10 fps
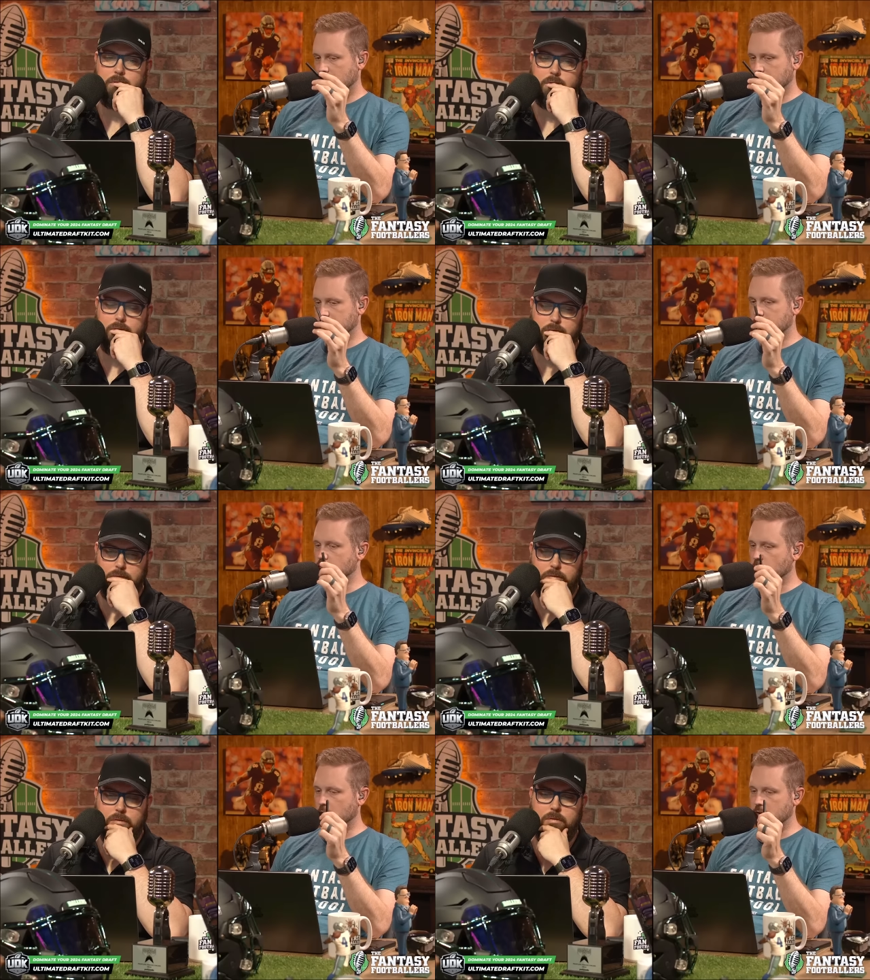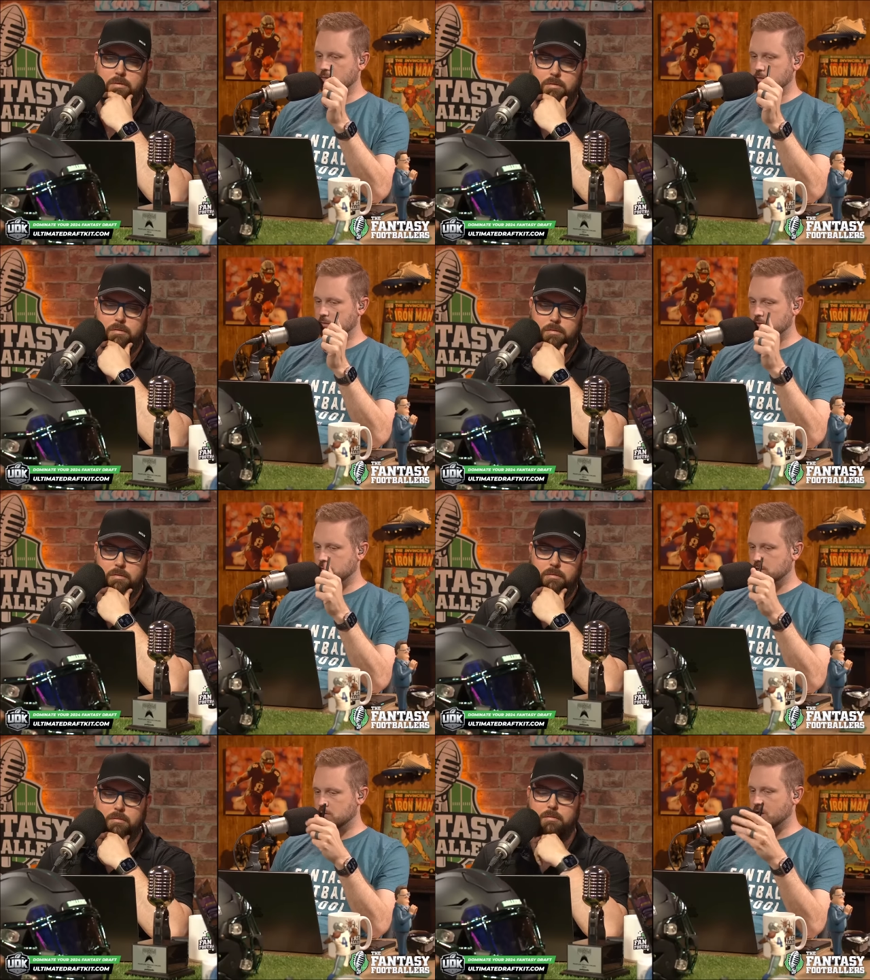Speaker 1: Like, this was
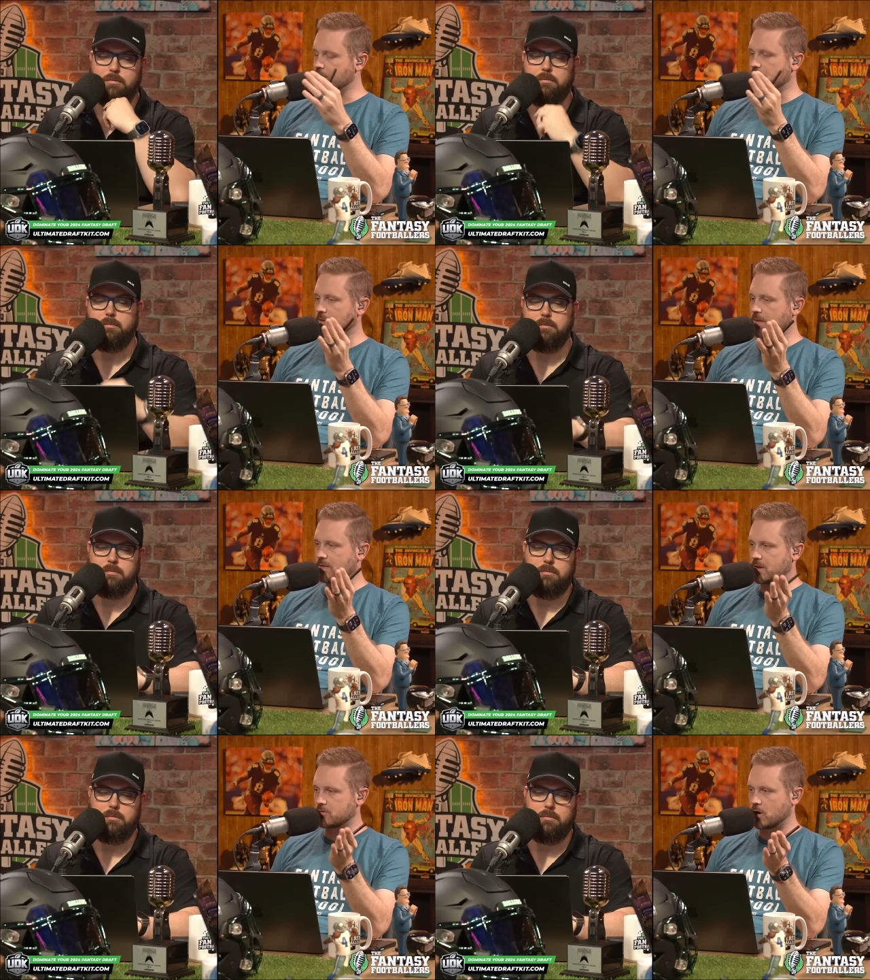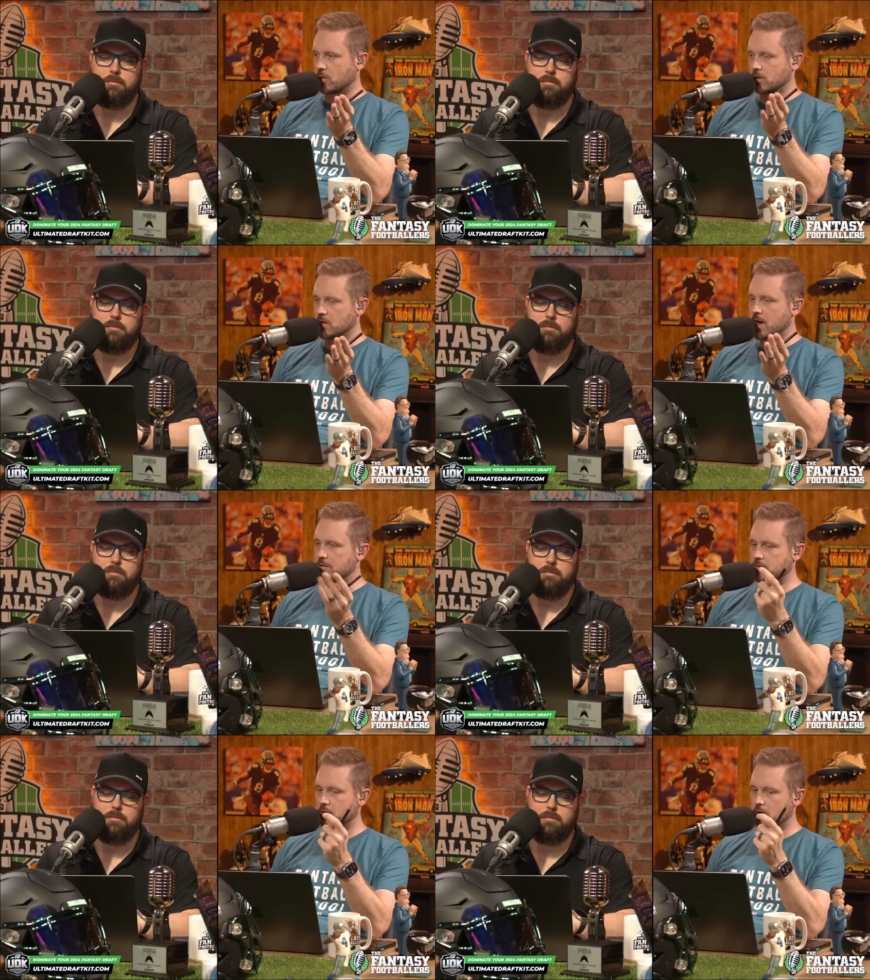something that they struggled with
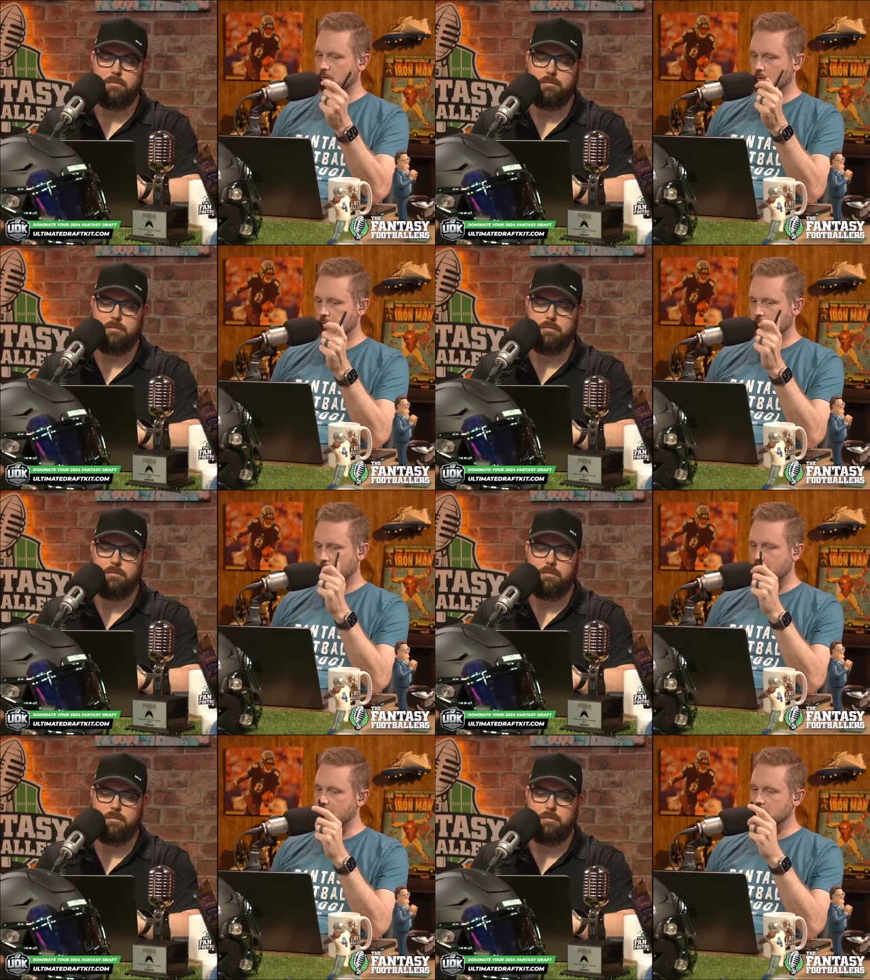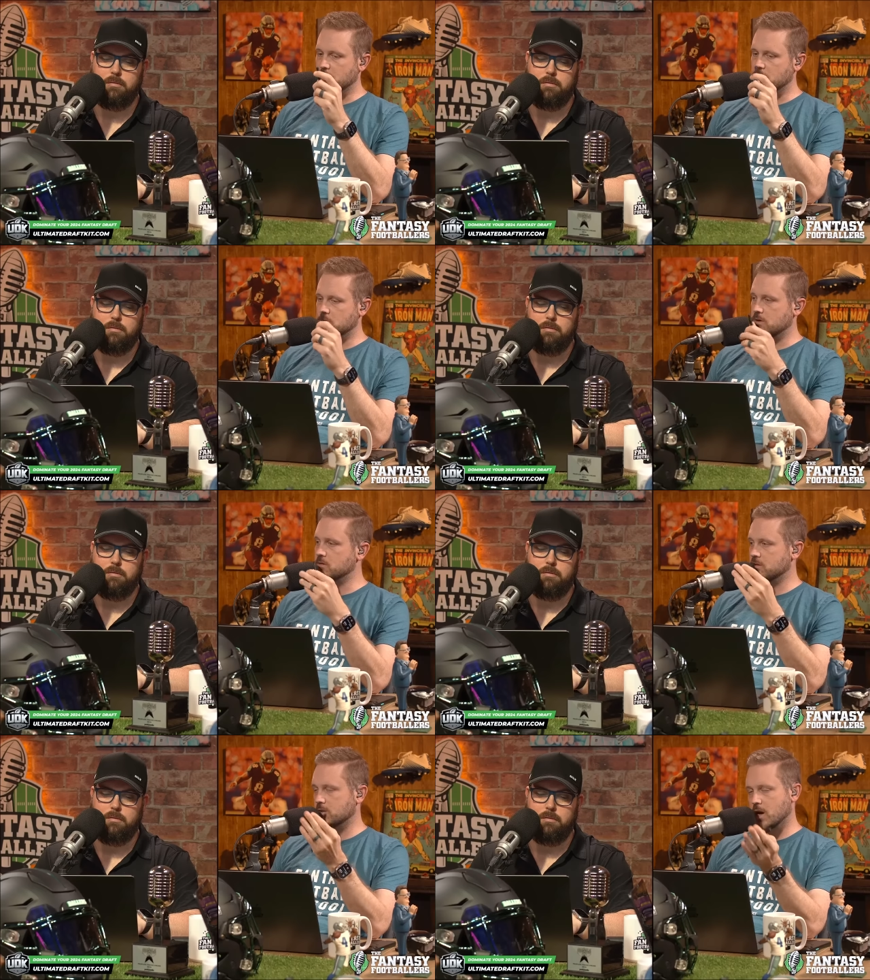last year. They had some
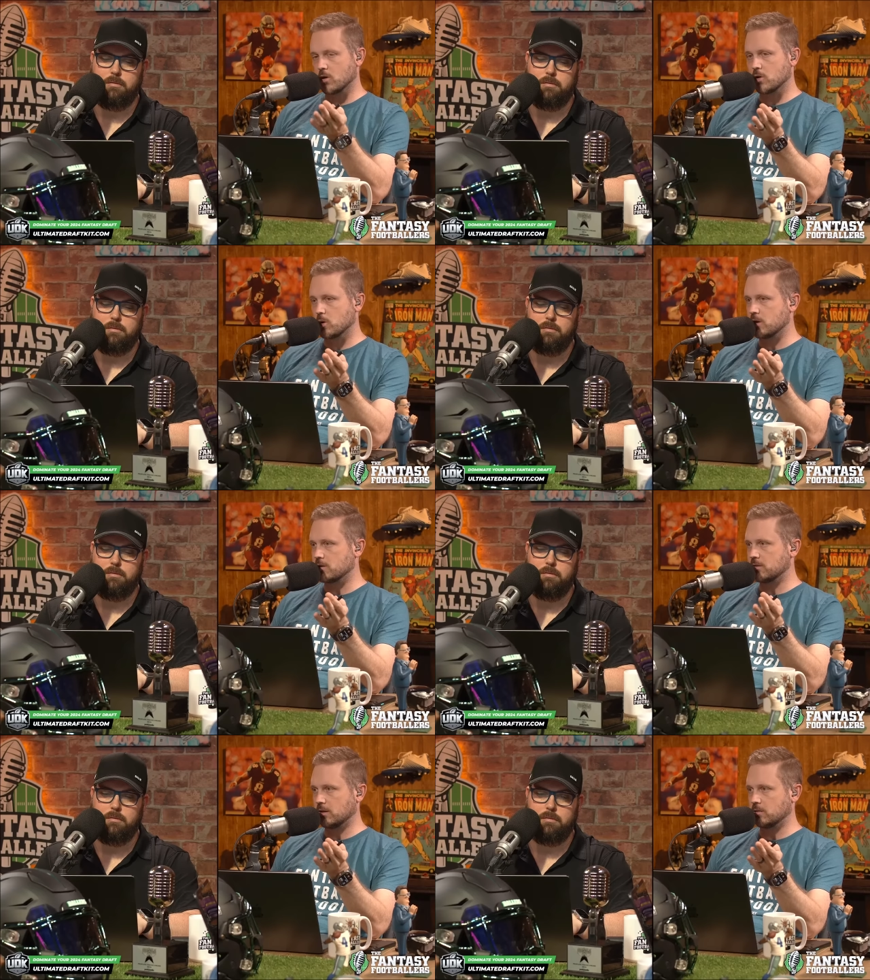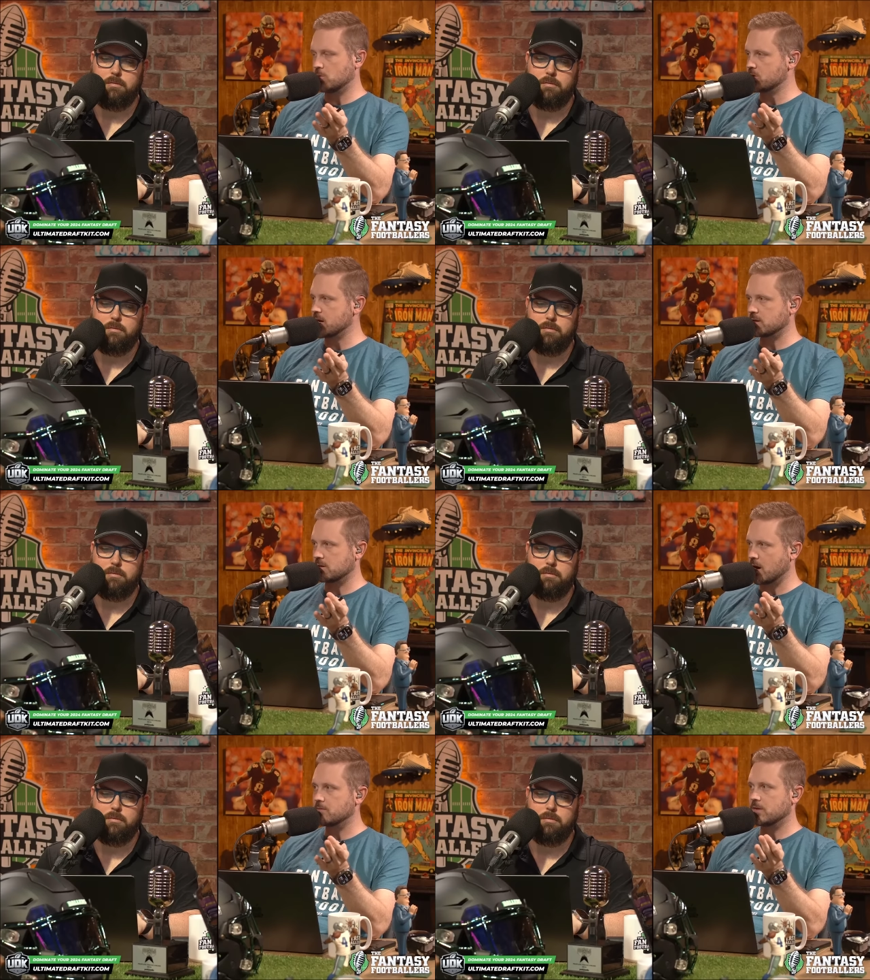injuries. They don't go into the season
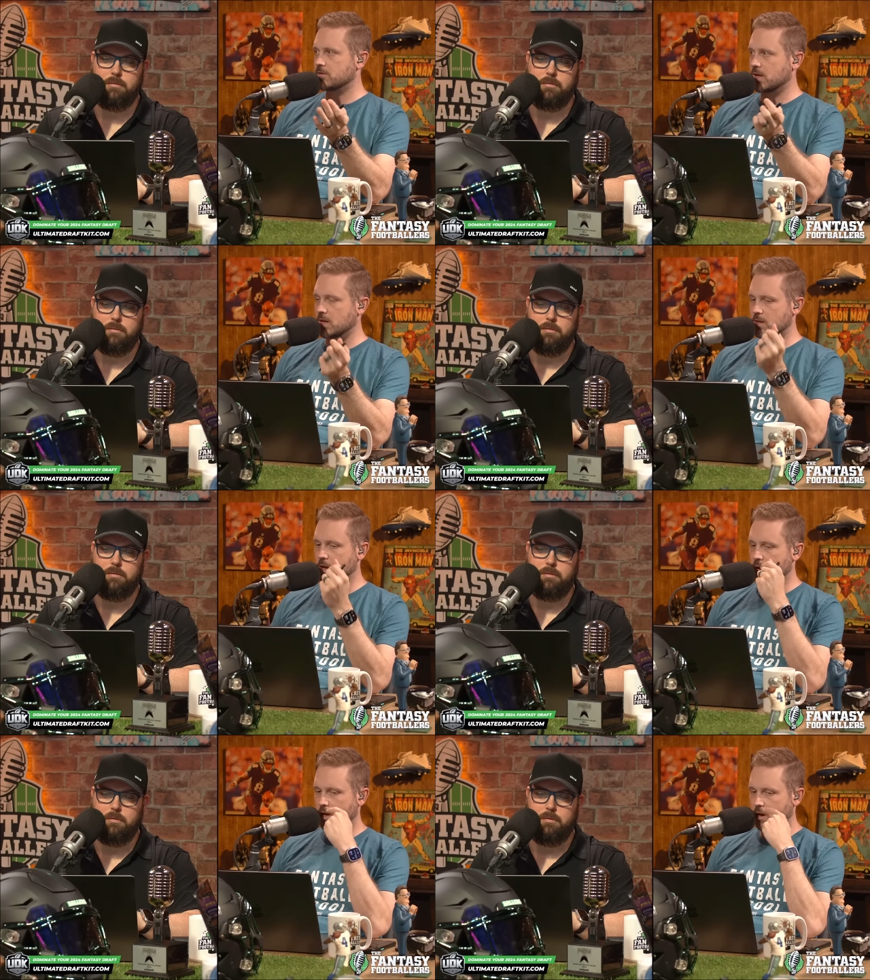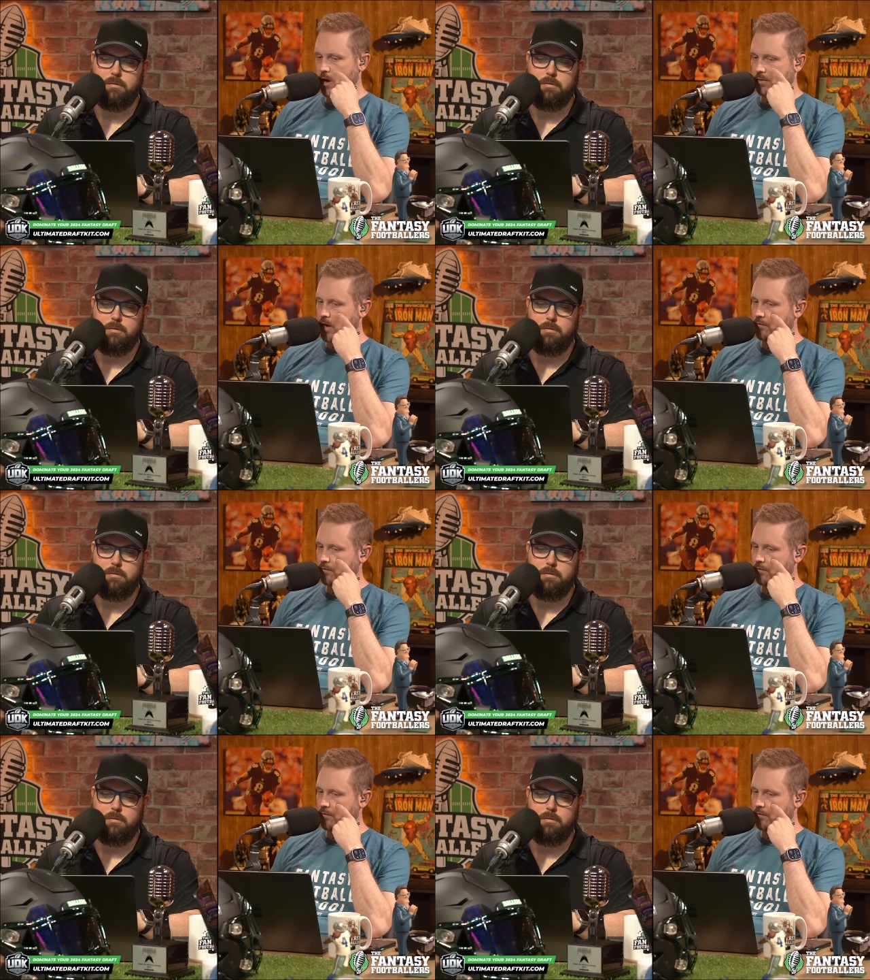projecting top fifteen and on the